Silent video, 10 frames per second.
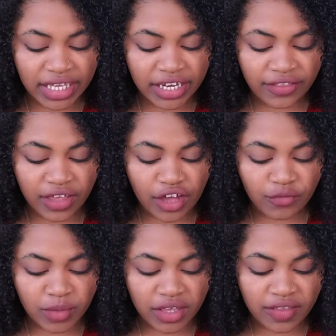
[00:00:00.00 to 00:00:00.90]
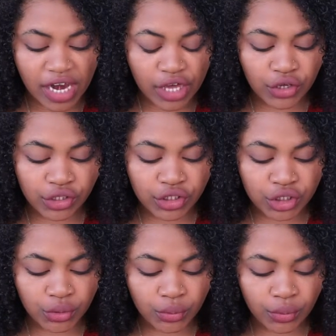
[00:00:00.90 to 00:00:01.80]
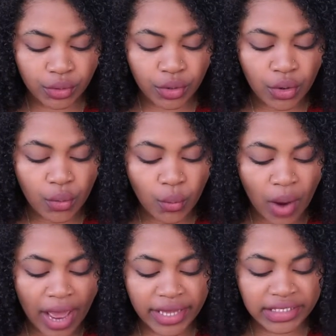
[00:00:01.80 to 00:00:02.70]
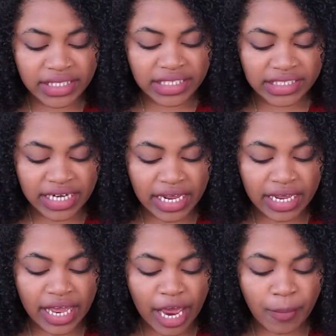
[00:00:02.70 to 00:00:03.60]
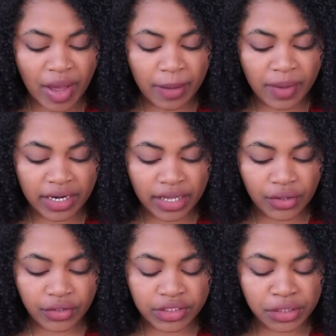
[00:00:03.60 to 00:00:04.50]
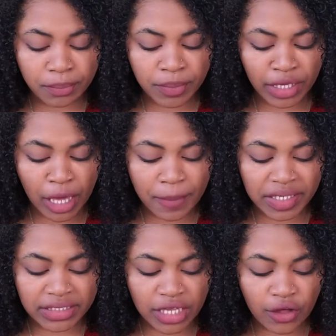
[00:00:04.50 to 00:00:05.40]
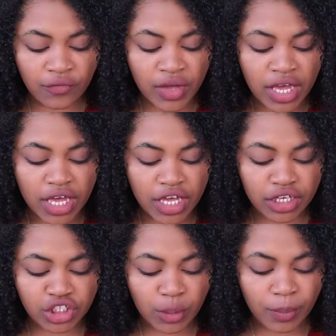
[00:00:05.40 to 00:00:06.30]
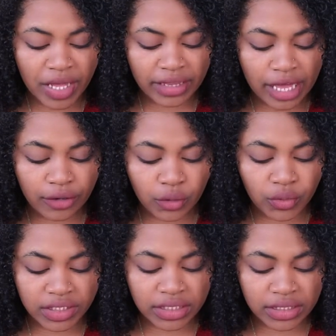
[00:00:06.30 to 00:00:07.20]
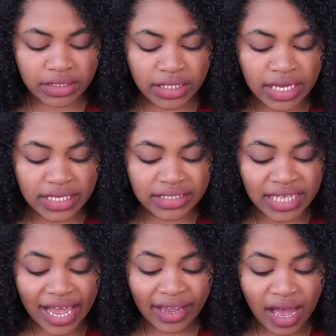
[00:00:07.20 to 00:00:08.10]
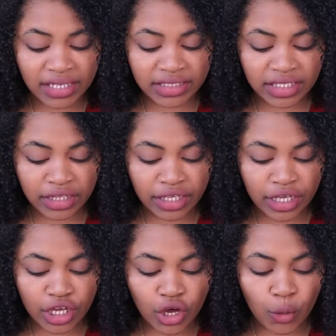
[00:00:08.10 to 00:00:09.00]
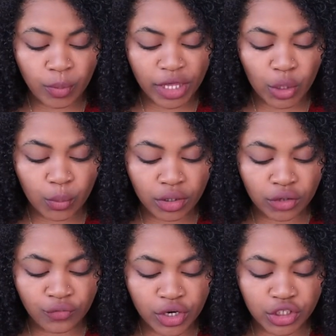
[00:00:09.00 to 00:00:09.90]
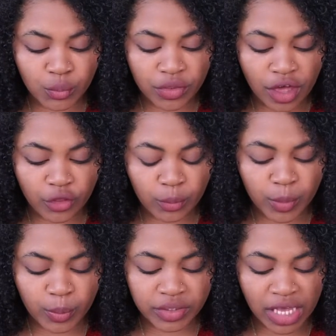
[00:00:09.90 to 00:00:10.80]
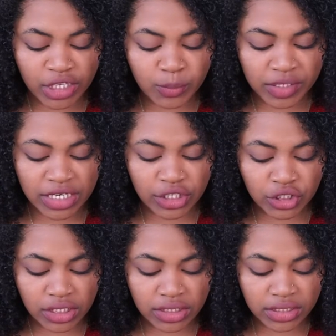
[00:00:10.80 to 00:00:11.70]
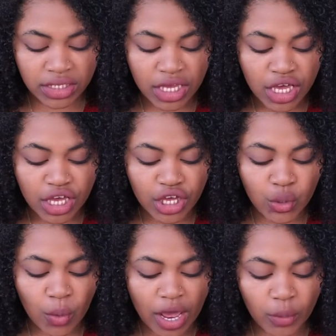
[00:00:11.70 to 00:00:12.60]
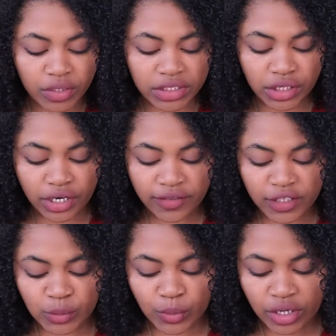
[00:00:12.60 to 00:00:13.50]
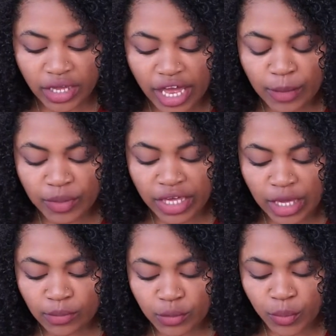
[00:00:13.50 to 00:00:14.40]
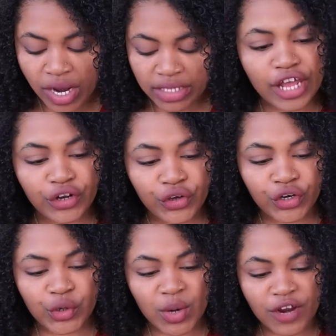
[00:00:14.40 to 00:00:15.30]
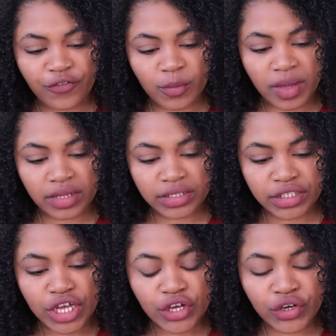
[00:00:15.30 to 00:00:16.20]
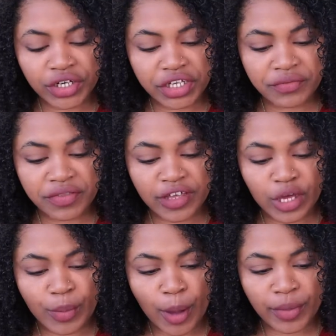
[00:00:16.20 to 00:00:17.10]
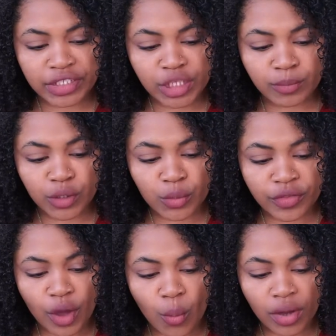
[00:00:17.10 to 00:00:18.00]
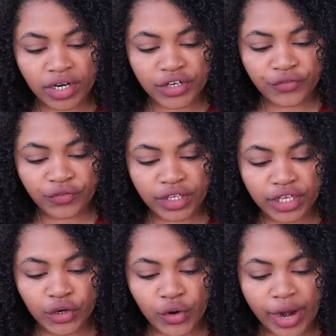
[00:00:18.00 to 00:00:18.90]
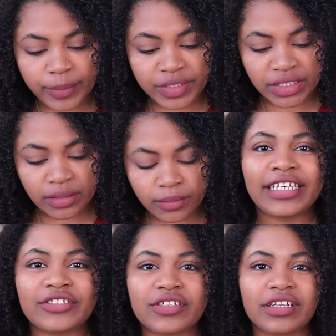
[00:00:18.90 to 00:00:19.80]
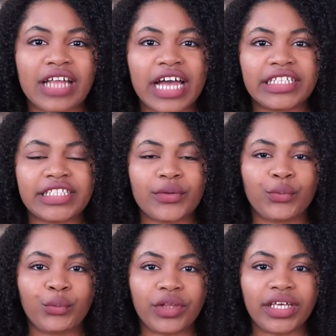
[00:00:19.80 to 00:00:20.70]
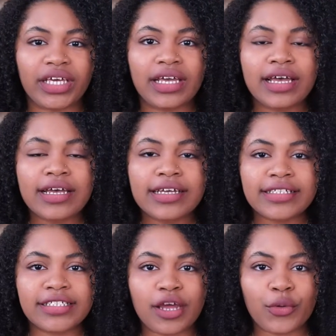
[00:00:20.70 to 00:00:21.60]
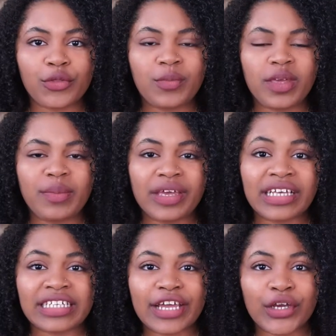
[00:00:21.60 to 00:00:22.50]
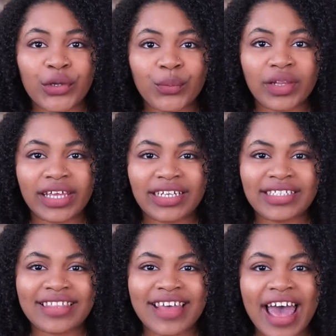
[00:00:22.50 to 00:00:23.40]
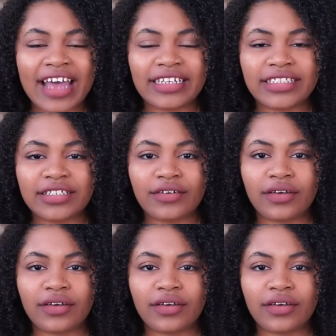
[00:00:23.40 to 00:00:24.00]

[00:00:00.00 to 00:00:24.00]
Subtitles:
anything of me that I couldn't do. Why, to this day, I bite my nails, pick at myself, and jump at loud noises, sigh constantly, and go blank when confronted with other people's expectations. And why, when starting this book, I became depressed and couldn't write for months. Couldn't even think about my subject without wanting to flee a crime scene." These are the lines that really stuck with me because I could relate to that